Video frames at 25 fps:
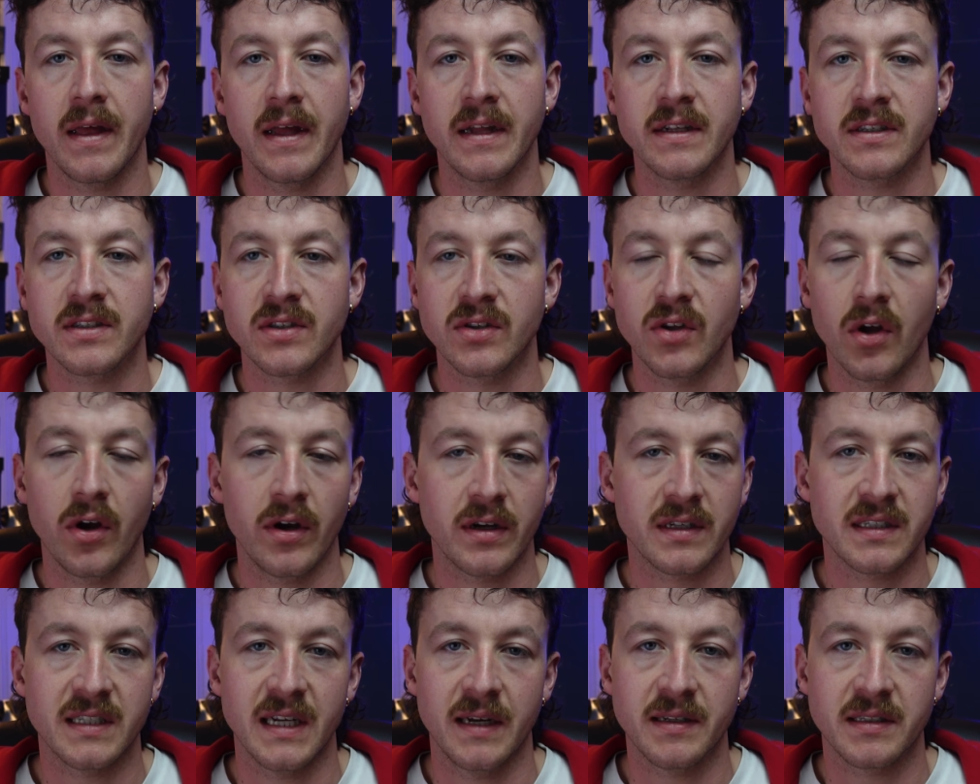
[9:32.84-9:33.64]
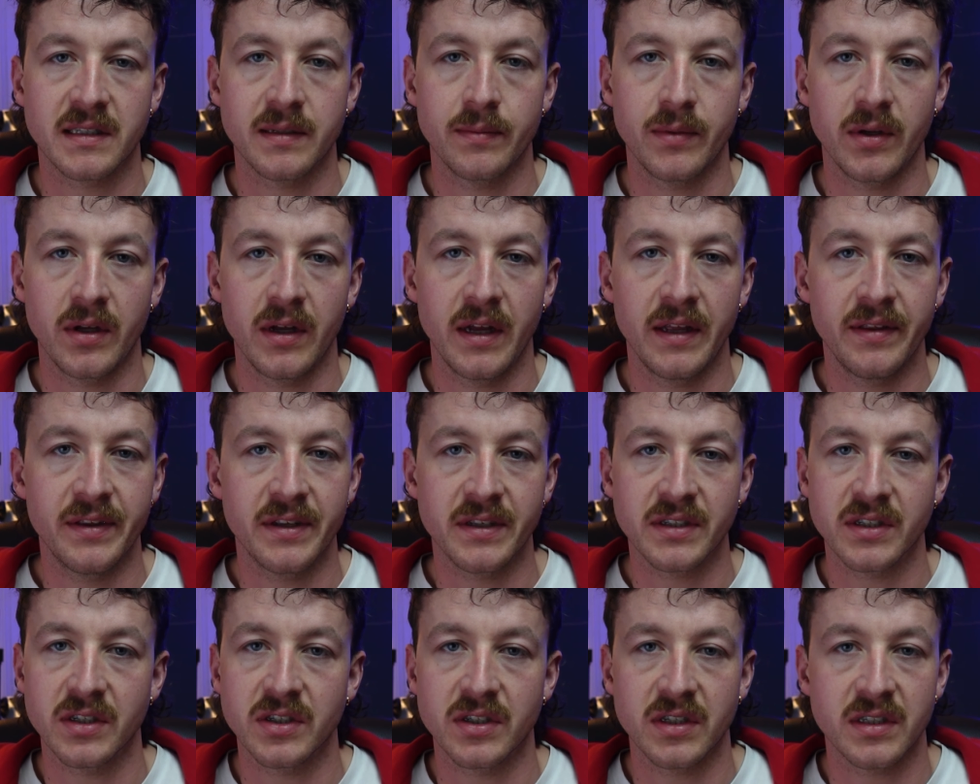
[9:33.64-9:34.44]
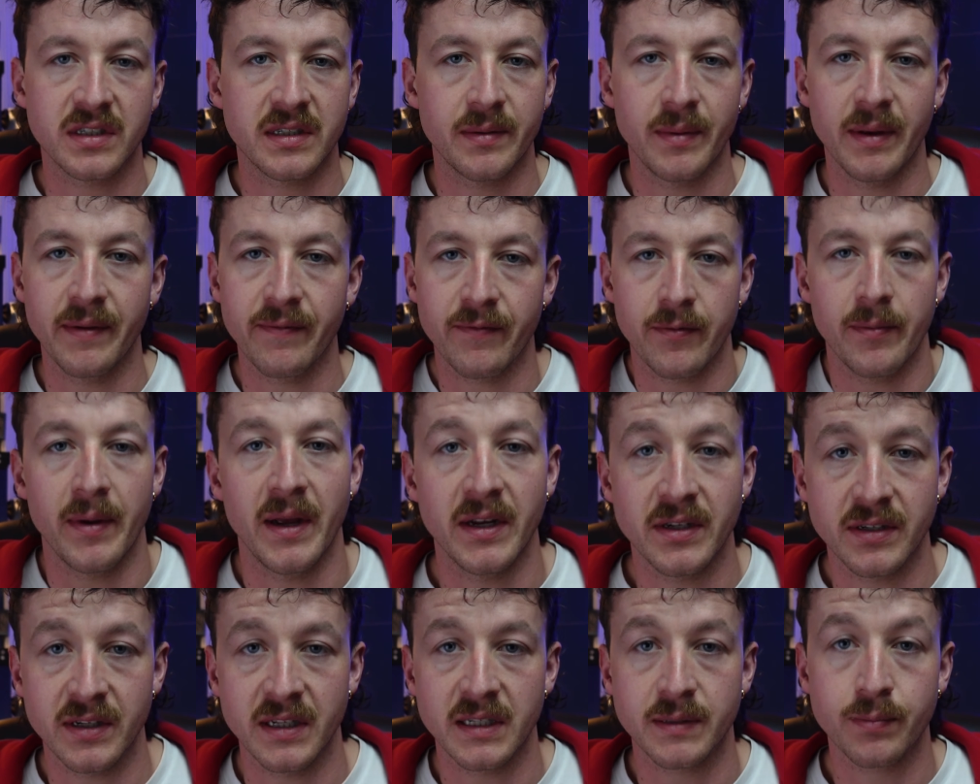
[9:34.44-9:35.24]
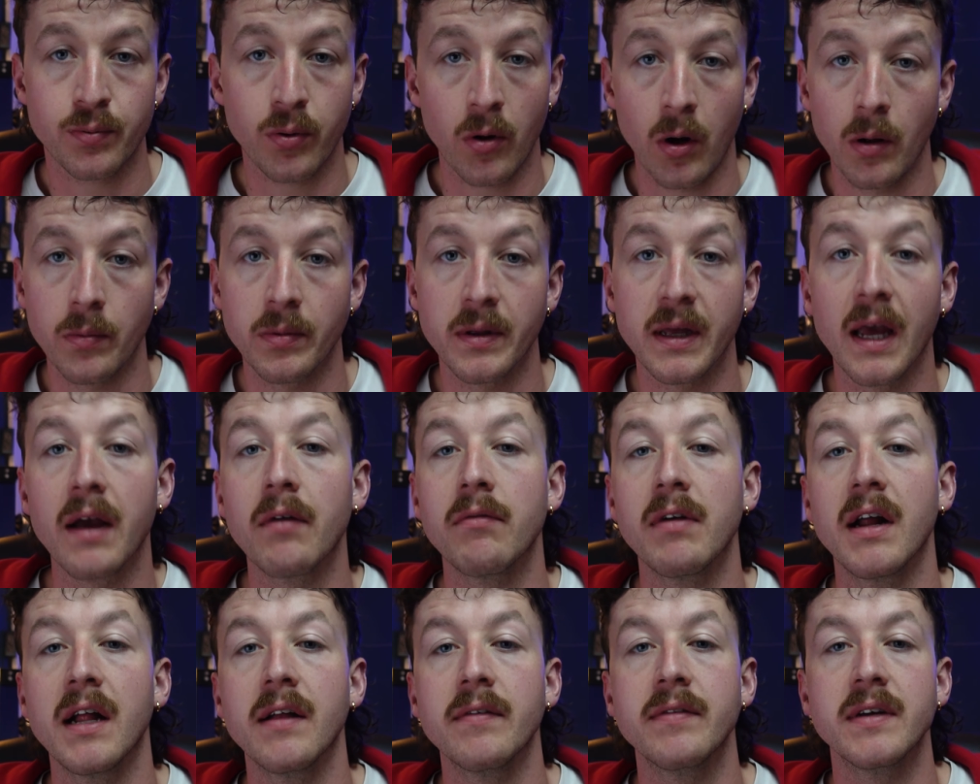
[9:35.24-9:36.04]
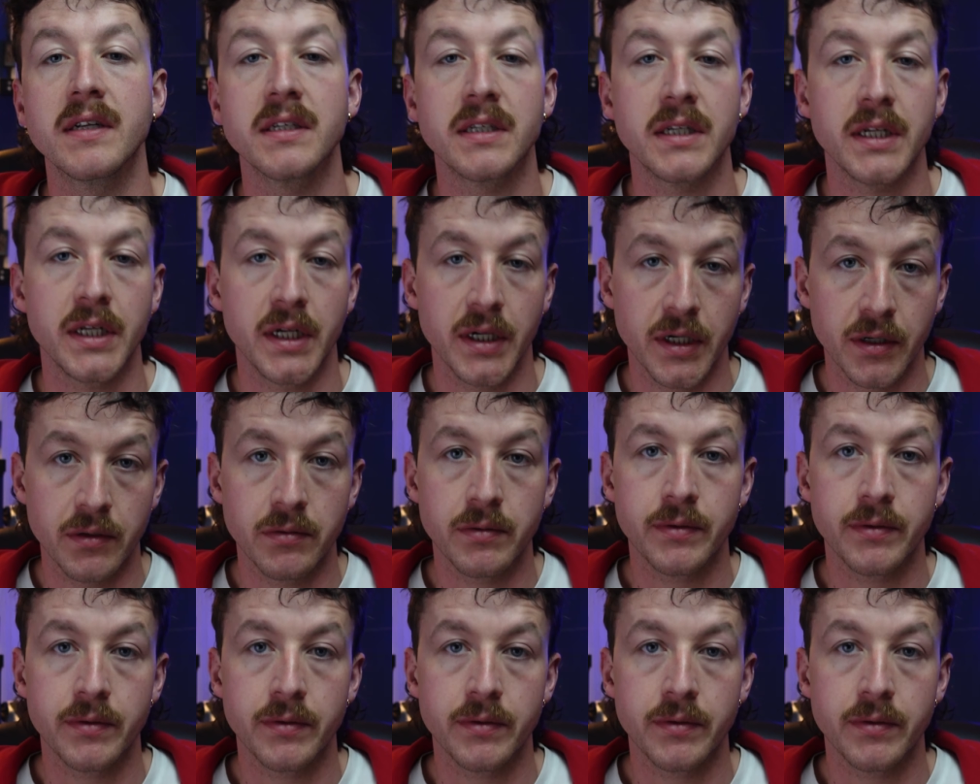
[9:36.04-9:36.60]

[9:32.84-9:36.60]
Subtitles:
it's not accessible, and this is just some information that's probably irrelevant to you.